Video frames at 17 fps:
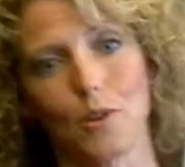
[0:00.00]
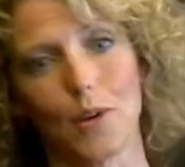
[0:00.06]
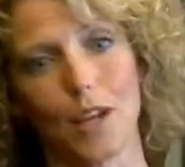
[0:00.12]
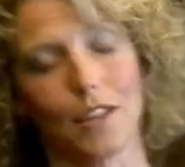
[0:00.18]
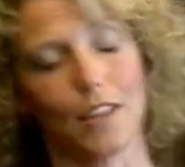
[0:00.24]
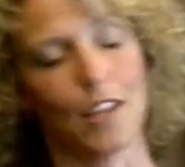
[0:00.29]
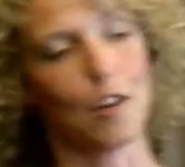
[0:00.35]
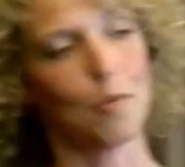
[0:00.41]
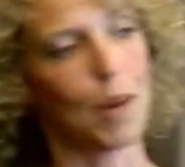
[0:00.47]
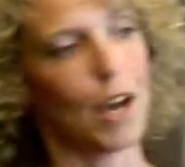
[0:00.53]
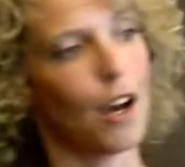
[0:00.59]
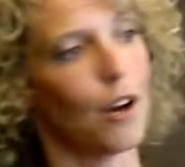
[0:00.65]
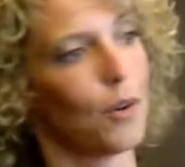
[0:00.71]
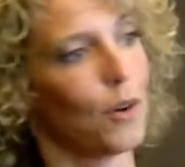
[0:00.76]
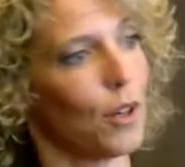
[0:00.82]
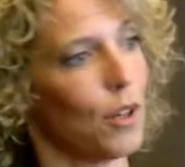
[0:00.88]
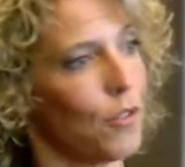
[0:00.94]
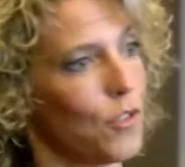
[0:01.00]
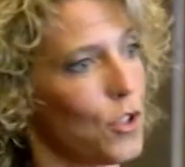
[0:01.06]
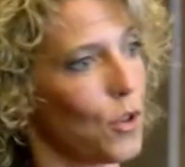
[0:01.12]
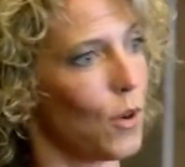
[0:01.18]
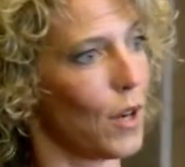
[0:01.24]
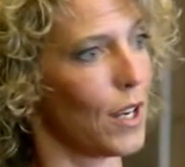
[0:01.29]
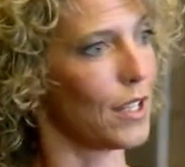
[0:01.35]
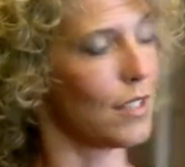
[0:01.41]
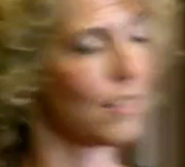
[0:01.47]
around that power of
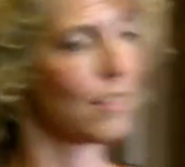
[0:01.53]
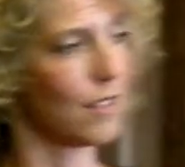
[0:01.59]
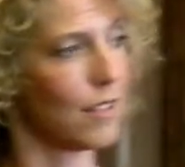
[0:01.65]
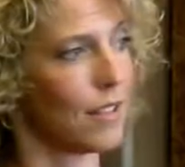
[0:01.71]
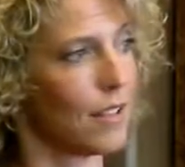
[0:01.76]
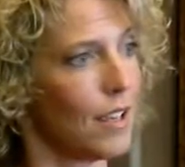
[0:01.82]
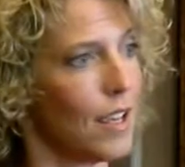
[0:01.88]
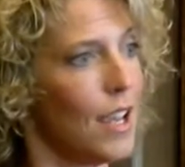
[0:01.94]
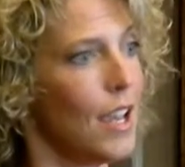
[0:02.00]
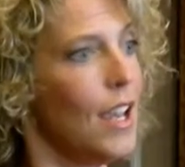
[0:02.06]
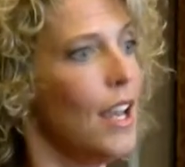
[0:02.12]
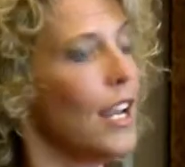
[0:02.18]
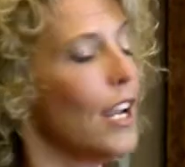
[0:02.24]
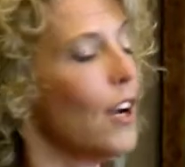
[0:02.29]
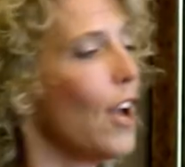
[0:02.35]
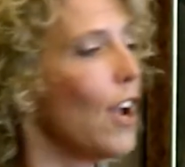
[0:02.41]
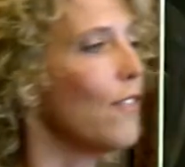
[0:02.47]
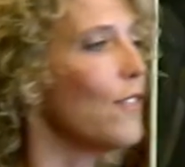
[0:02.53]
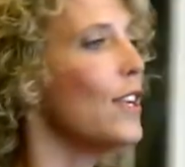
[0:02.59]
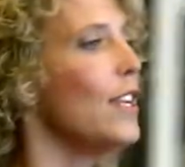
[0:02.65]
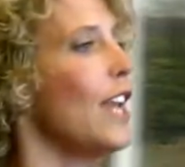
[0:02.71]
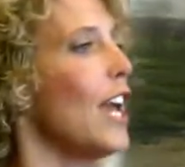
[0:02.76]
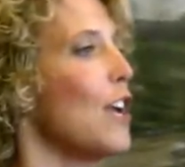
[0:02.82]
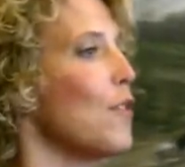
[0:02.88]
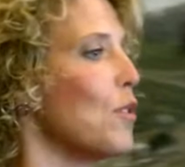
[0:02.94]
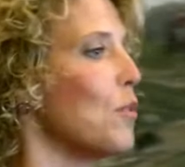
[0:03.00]
choice. Now, every
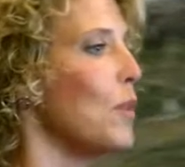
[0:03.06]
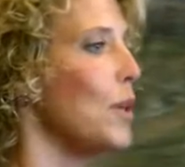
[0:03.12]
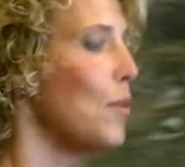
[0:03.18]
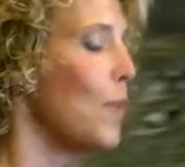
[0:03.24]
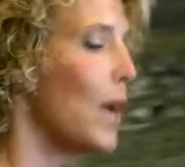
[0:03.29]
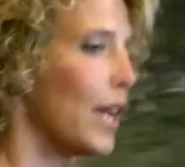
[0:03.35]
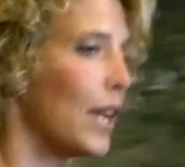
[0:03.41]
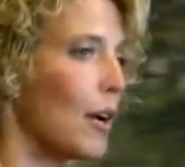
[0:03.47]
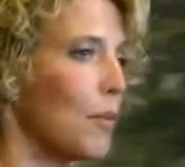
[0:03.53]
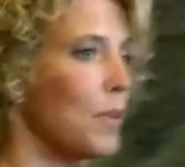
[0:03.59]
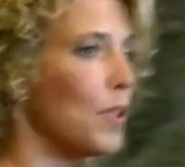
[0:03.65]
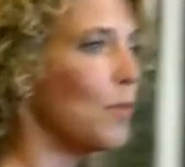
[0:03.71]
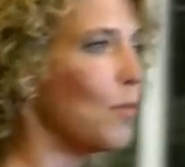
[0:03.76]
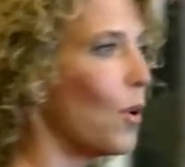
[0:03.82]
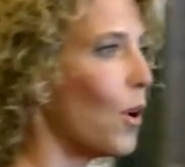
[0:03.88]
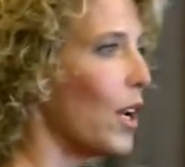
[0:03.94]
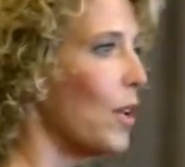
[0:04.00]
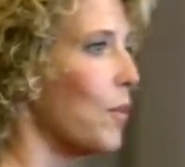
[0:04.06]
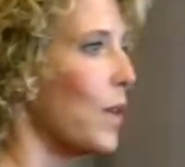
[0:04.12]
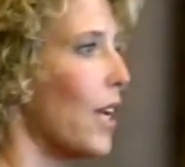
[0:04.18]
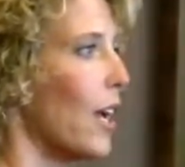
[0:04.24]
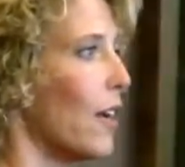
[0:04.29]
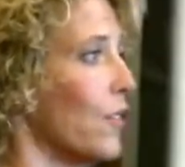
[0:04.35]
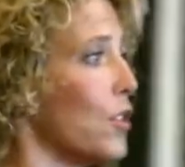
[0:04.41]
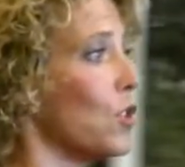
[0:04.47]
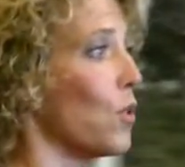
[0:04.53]
day when we wake up in the morning, we
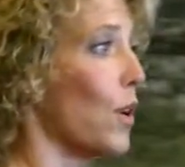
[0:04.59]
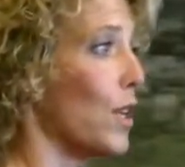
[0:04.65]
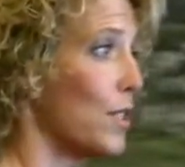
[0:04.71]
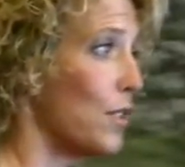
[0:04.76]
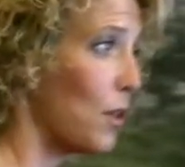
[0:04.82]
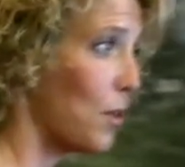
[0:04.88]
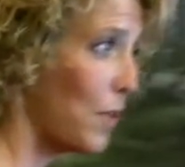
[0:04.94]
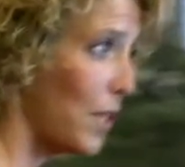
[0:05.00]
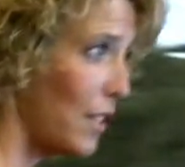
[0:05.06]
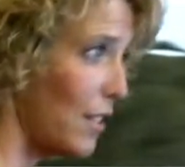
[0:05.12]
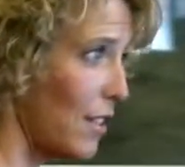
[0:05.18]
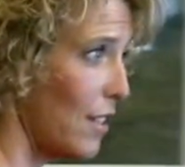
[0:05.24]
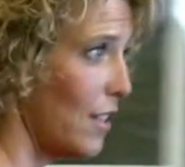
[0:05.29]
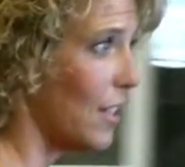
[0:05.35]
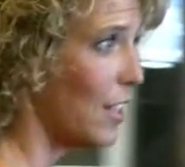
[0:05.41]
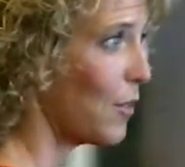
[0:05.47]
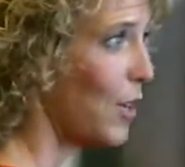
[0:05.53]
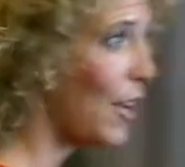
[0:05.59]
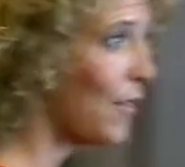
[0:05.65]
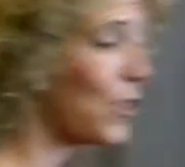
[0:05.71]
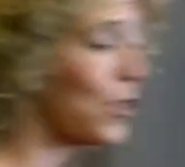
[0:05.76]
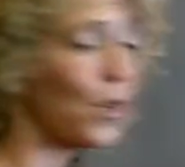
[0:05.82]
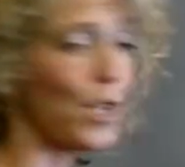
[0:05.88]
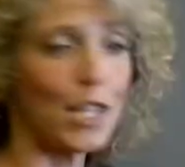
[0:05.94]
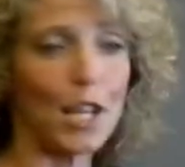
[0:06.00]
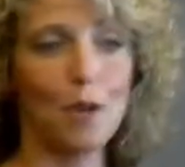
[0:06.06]
have a choice, don't we? We have a
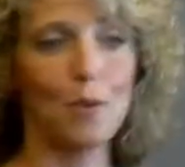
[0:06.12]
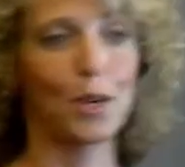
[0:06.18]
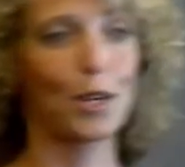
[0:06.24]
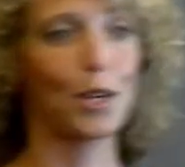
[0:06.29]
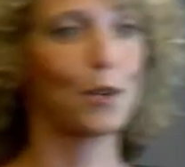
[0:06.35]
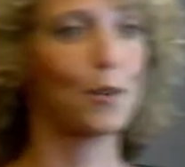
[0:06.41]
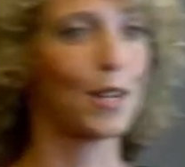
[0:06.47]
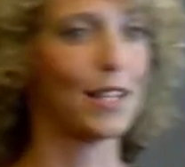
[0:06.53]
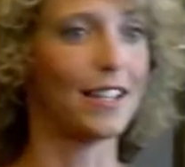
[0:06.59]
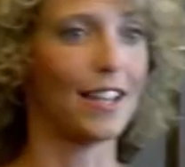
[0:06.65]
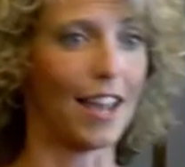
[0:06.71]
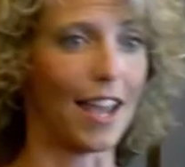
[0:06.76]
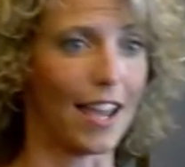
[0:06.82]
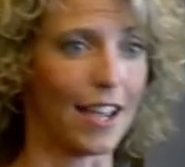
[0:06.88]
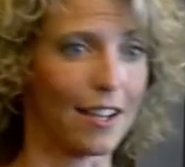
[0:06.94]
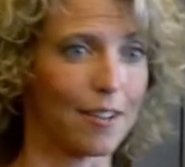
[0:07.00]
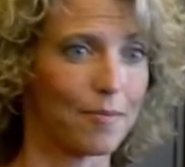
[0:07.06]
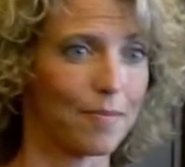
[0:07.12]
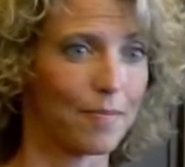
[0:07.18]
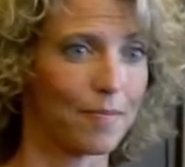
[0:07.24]
choice how we're going to greet the day.